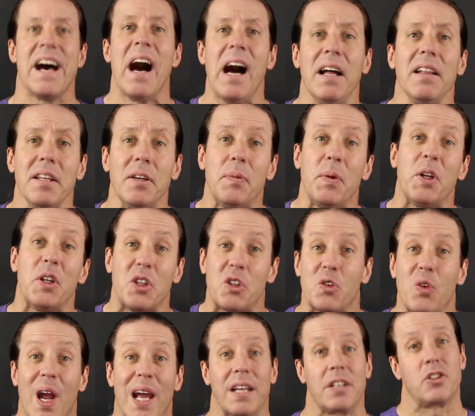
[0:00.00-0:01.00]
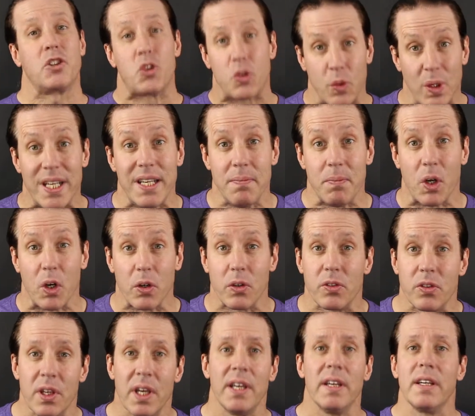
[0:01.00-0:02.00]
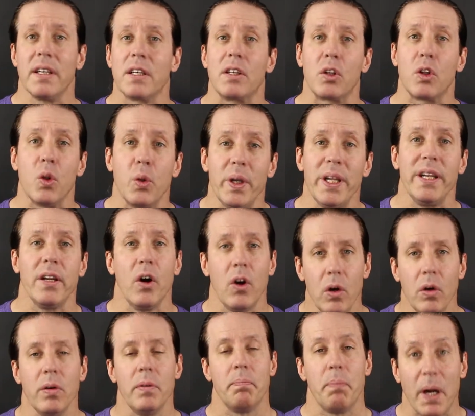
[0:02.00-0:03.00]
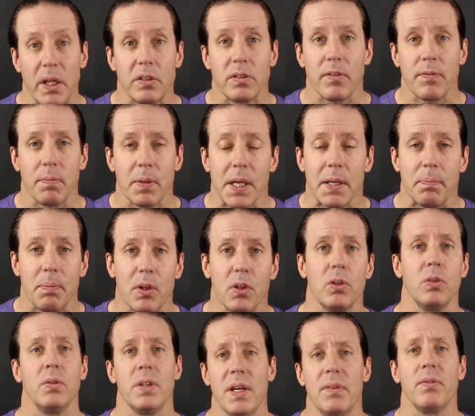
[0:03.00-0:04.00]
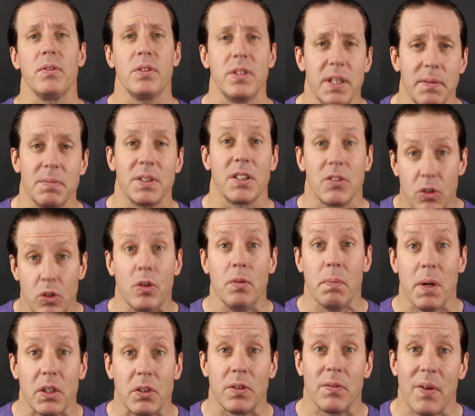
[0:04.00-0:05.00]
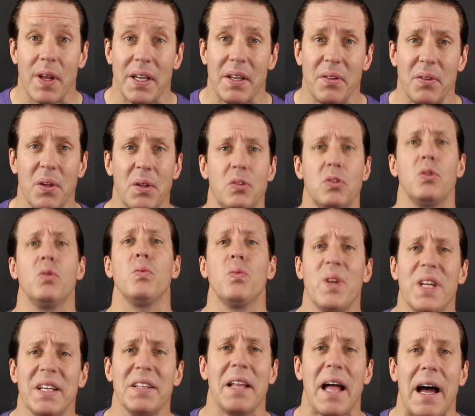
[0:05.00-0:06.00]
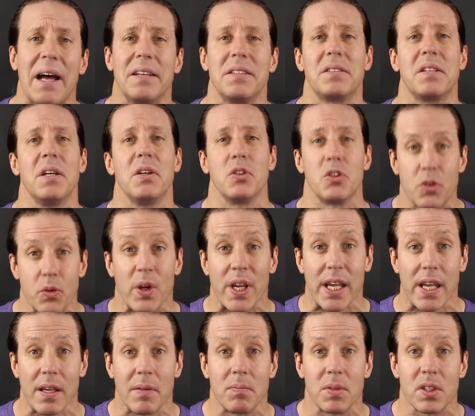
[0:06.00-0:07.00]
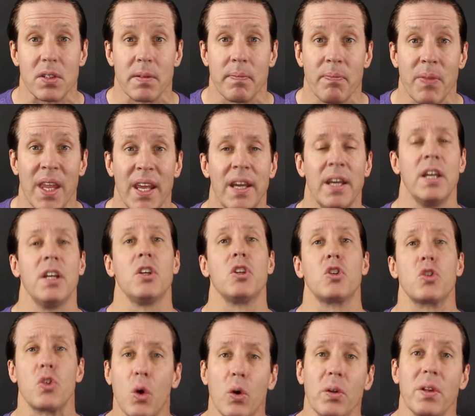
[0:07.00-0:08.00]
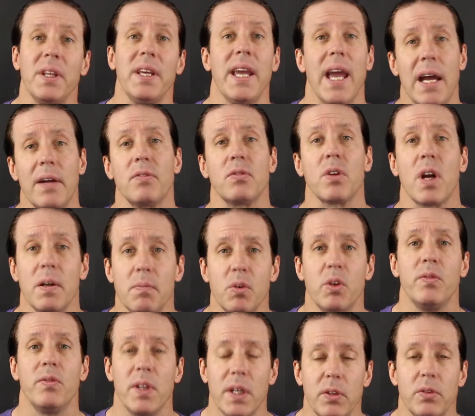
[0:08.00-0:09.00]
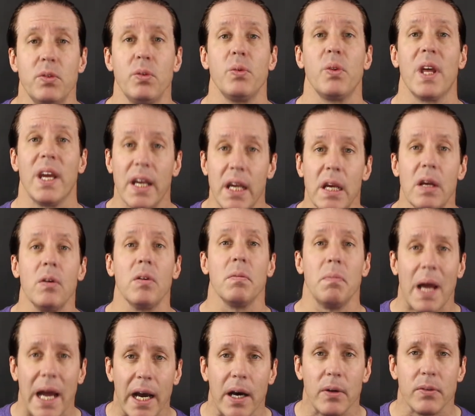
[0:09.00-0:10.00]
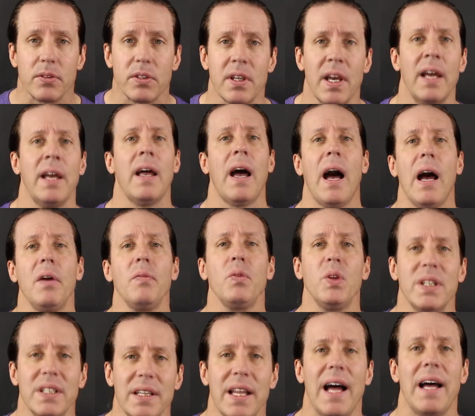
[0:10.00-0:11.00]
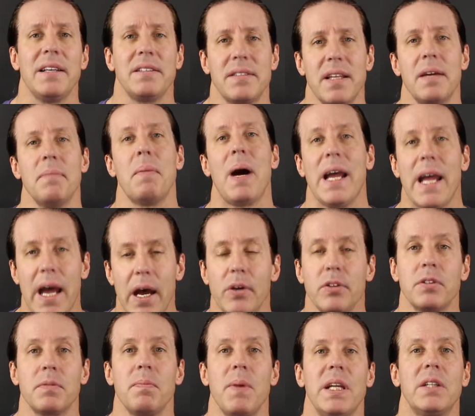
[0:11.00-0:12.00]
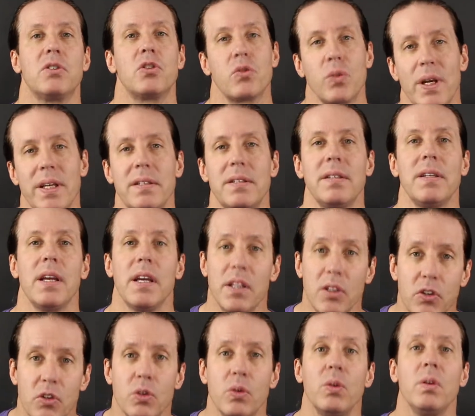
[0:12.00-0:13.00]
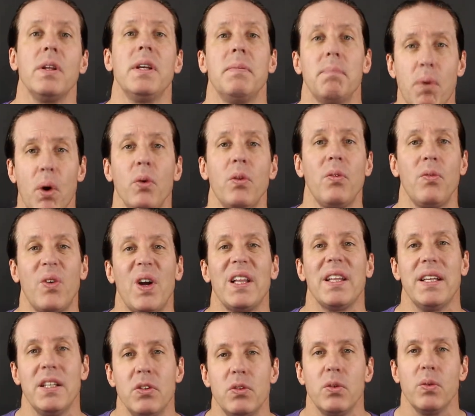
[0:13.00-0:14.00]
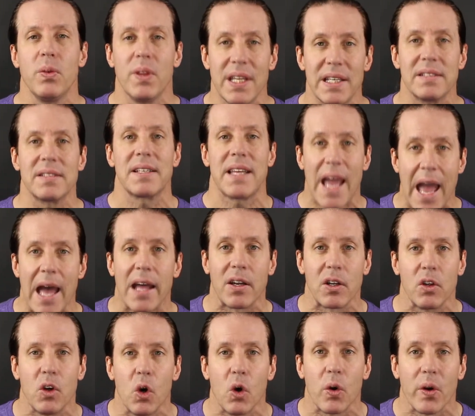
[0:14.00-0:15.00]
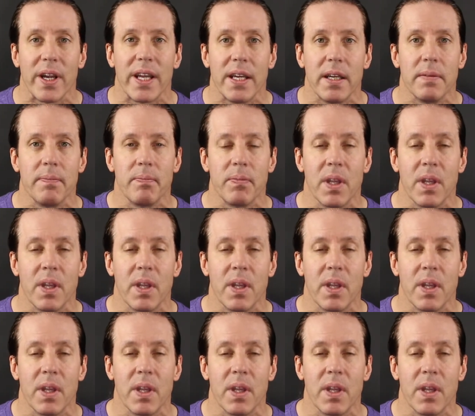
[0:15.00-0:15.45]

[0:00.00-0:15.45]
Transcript: Hollywood attracts dreamers, including a whole bunch of people who never seem to do much of anything to realize their dreams. Shortly after I moved into the Harem House, I realized that my housemates Tracy and Julie both fell into this category.